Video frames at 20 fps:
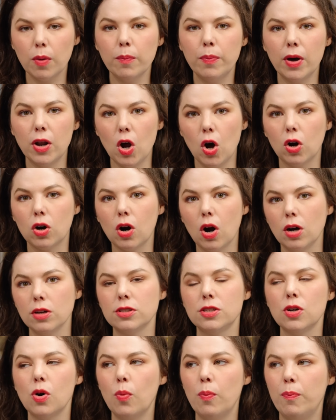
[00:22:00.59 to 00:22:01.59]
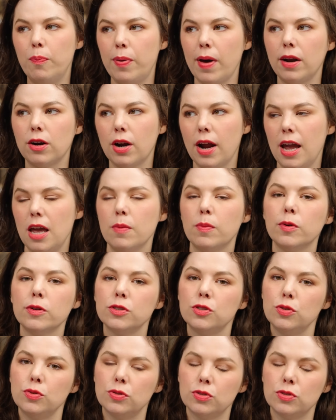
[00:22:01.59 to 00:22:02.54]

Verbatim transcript: but are also better able to